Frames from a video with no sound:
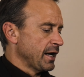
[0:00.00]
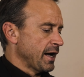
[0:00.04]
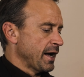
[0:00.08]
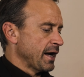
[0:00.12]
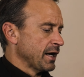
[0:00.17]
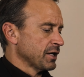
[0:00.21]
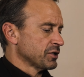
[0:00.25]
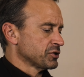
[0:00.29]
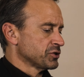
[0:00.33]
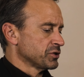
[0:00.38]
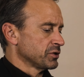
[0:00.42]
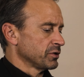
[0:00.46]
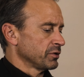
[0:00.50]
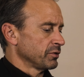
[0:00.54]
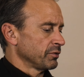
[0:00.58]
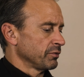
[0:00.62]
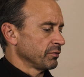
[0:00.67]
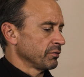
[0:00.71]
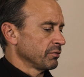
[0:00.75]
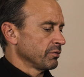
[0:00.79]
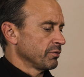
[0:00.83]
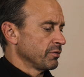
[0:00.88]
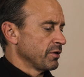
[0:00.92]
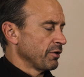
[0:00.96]

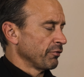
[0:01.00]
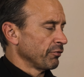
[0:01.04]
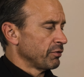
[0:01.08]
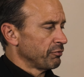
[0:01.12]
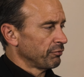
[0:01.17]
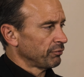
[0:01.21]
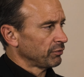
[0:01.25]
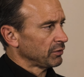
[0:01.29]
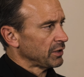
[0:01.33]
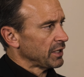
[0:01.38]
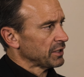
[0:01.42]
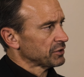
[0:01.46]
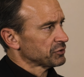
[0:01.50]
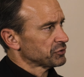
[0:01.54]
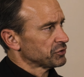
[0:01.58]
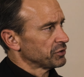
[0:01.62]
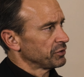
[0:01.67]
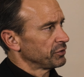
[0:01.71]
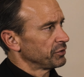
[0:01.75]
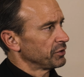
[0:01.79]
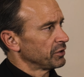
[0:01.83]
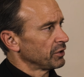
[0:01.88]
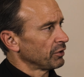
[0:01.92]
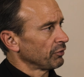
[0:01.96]
action that reflects
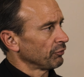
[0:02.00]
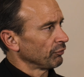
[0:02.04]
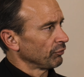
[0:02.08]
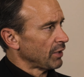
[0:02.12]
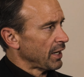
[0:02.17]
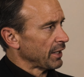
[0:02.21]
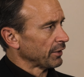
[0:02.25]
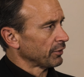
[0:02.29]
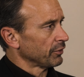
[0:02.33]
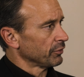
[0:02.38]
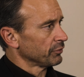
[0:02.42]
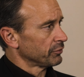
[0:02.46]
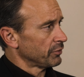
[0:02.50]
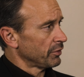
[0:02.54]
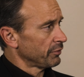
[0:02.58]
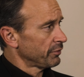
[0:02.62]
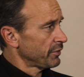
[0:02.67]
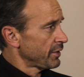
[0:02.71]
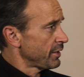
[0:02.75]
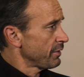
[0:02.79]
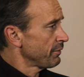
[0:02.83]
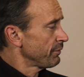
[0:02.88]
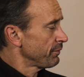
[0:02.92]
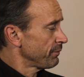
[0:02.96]
in their record
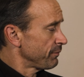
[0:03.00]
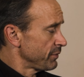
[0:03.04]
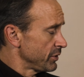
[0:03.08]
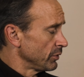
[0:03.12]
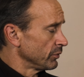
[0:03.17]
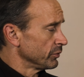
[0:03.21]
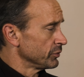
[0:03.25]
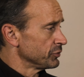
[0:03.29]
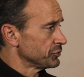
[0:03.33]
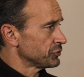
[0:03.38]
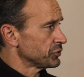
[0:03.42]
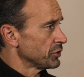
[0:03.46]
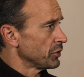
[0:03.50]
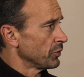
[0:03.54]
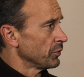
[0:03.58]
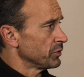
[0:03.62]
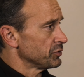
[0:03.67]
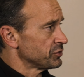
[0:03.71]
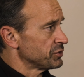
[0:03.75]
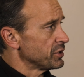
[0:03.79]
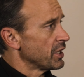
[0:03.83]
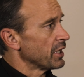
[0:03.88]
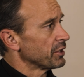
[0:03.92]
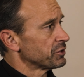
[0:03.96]
that they feel as though
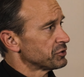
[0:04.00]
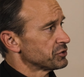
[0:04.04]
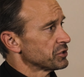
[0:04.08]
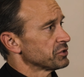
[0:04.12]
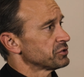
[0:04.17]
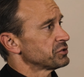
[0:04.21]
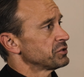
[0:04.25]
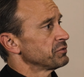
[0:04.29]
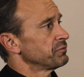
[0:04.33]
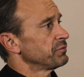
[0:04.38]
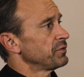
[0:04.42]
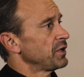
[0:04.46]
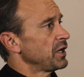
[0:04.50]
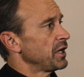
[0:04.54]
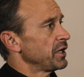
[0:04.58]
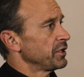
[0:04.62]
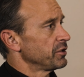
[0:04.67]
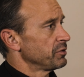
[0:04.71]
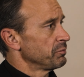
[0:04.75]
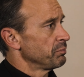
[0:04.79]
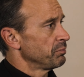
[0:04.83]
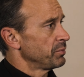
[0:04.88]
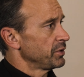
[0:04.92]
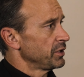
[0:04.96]
is not
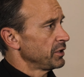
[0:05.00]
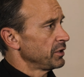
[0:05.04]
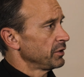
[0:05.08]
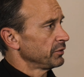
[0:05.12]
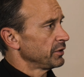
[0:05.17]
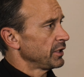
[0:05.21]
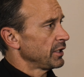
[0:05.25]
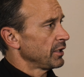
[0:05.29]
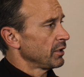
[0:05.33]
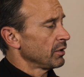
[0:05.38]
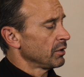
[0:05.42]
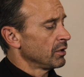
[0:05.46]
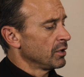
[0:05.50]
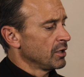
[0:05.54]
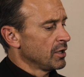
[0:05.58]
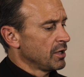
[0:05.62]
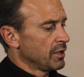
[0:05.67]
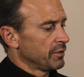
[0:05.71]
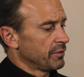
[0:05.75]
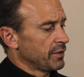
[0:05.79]
justified in being there.